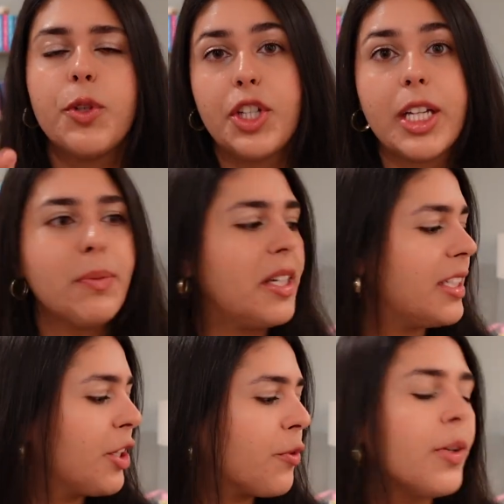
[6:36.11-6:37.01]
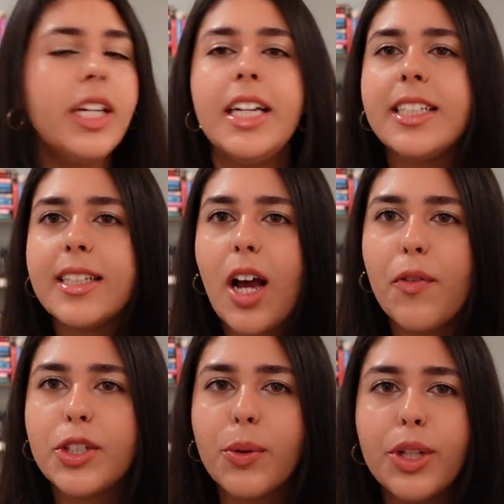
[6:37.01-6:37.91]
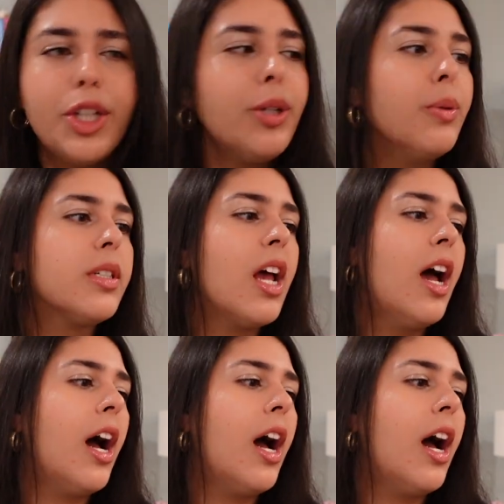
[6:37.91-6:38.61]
which takes place in Greece. This cover's so cute.